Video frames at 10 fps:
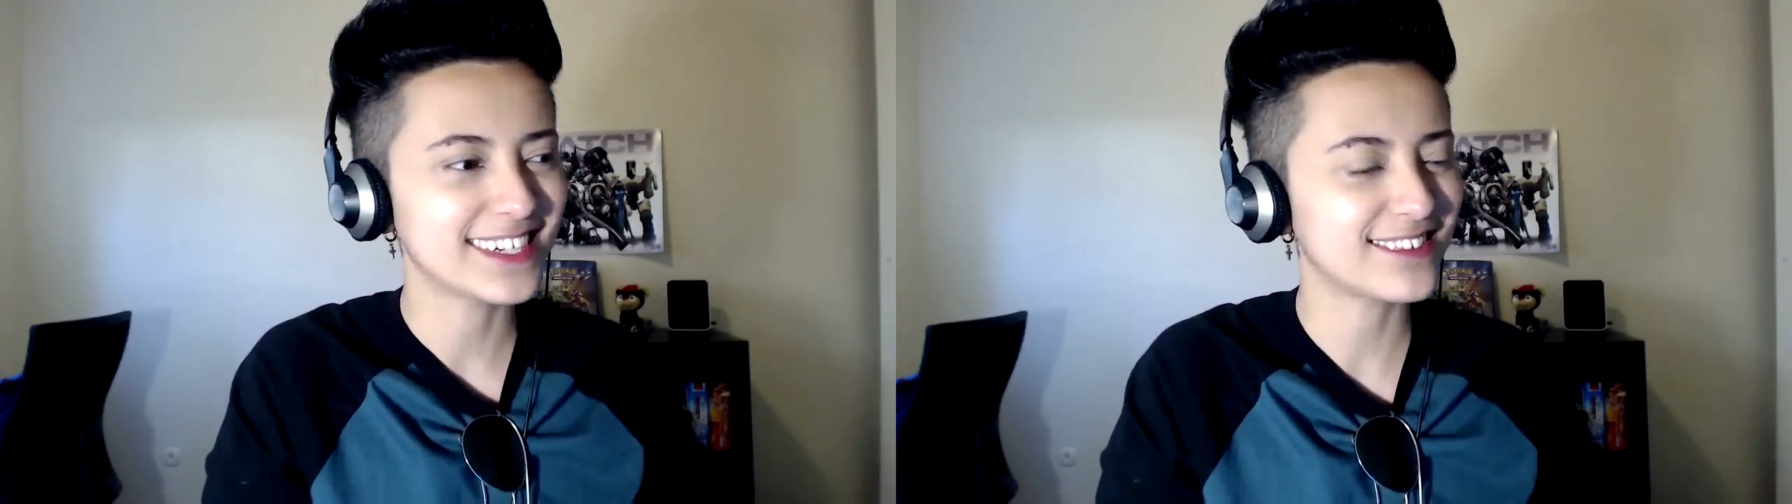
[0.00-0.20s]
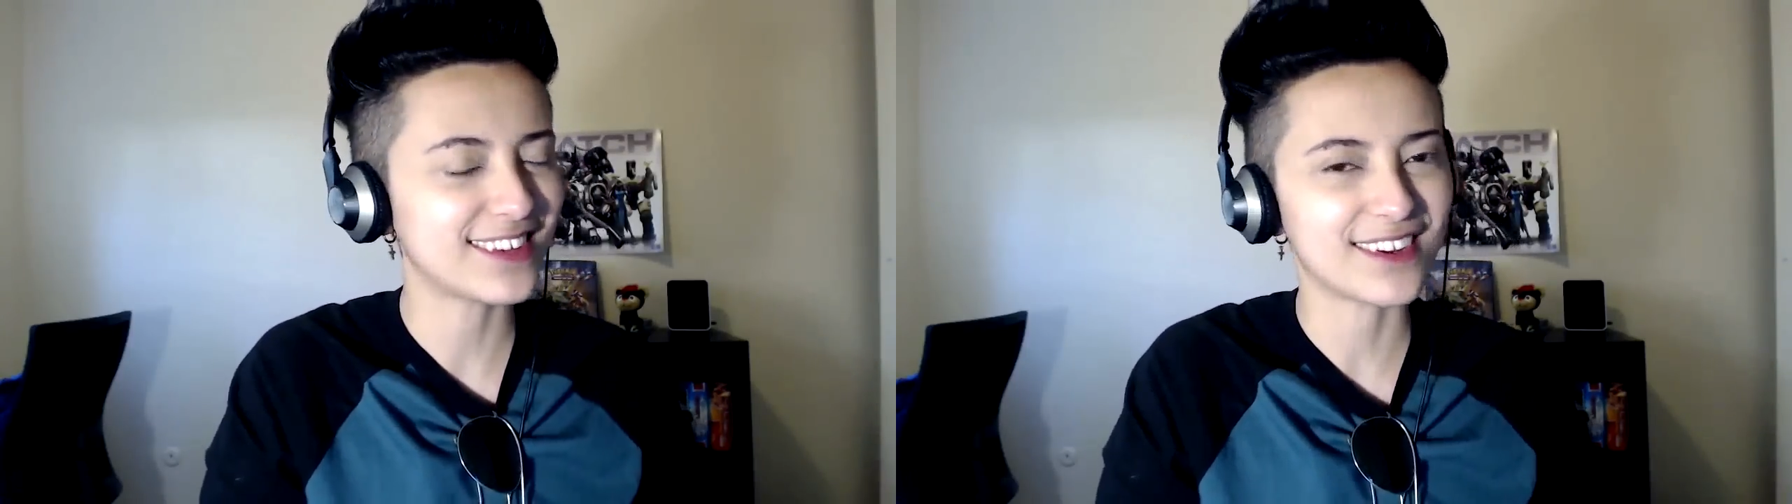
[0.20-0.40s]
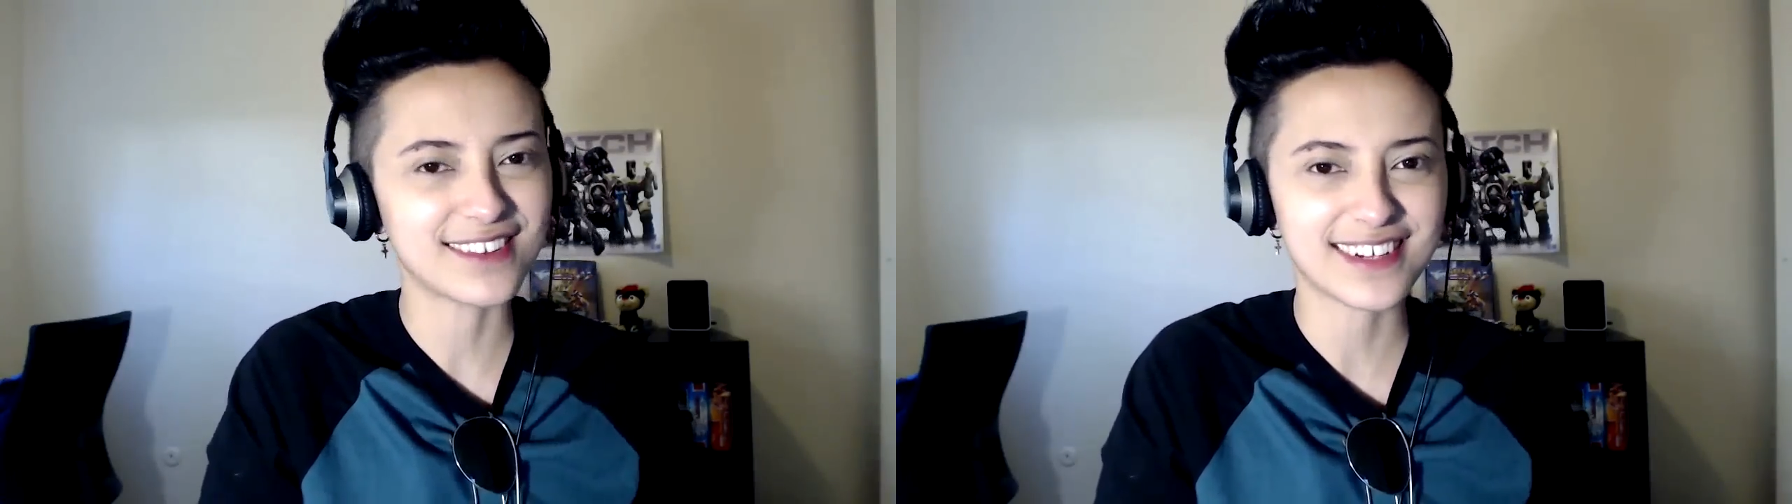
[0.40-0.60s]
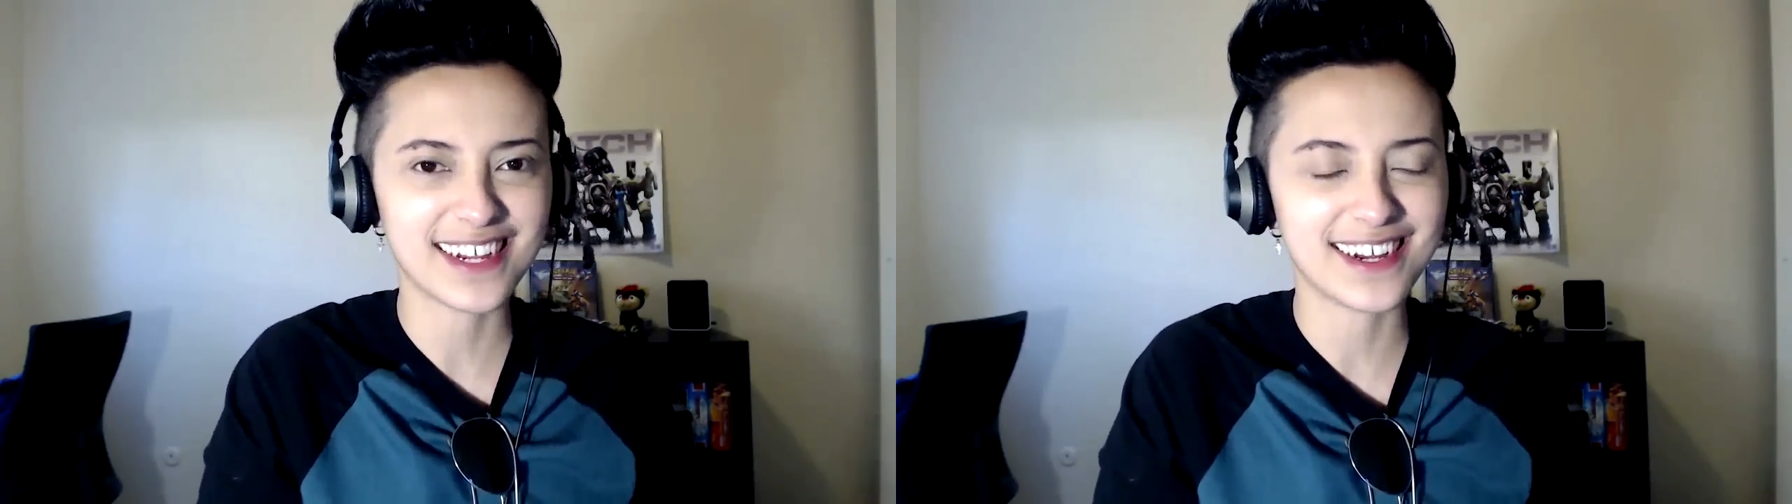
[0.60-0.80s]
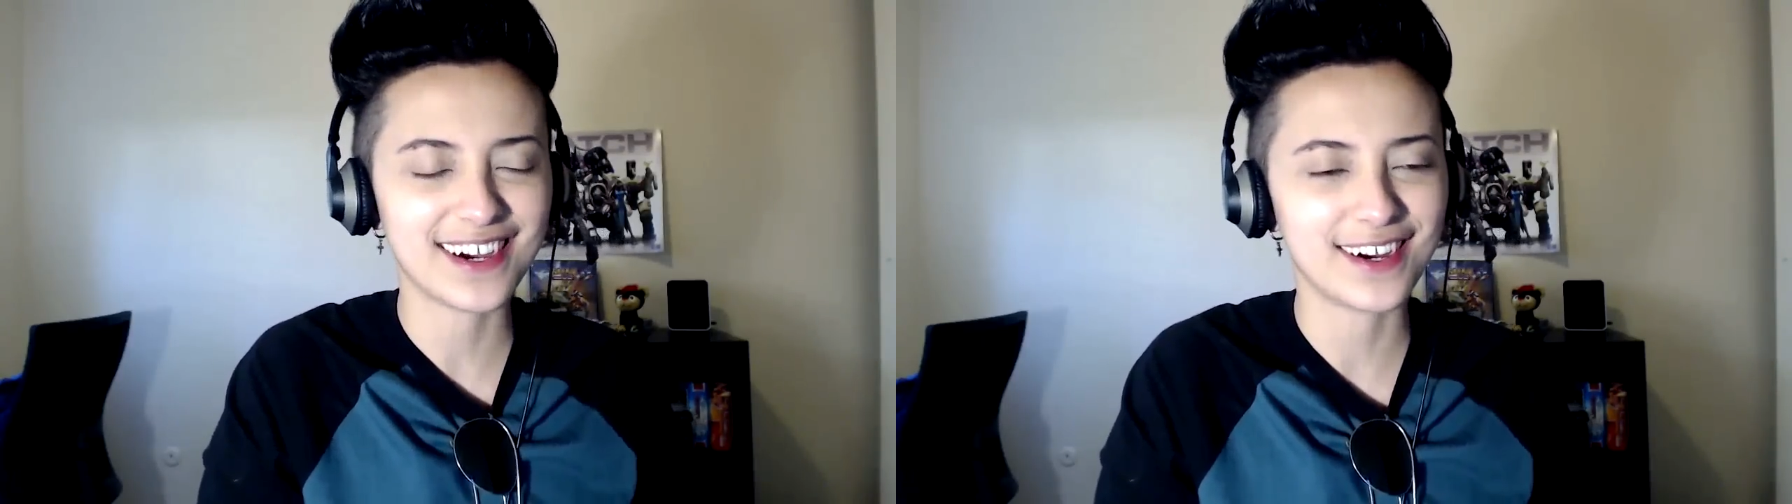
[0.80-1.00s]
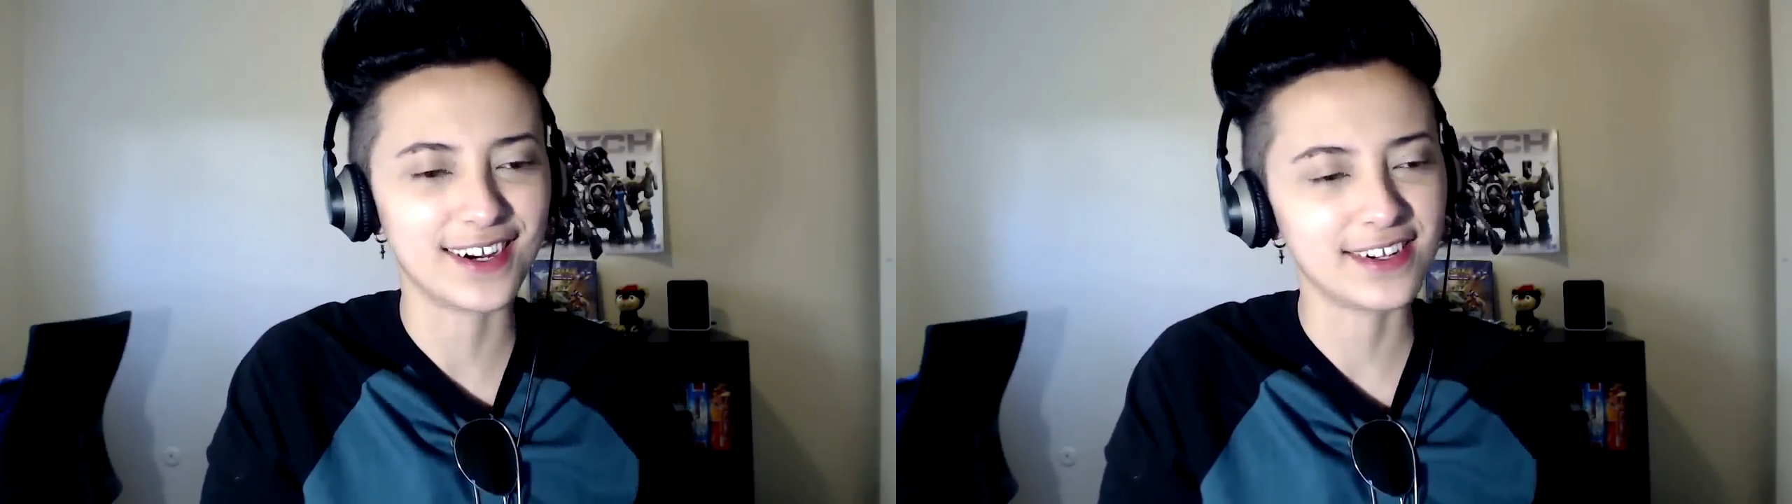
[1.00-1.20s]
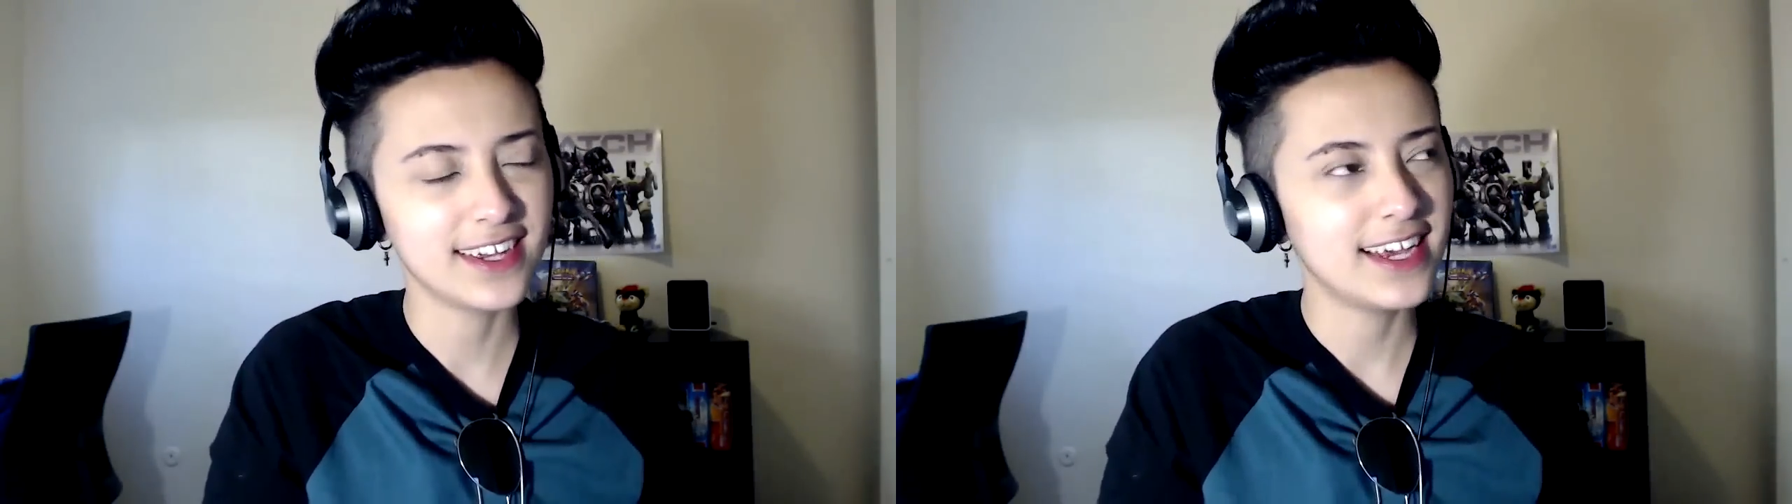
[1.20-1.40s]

So it's kind of hard.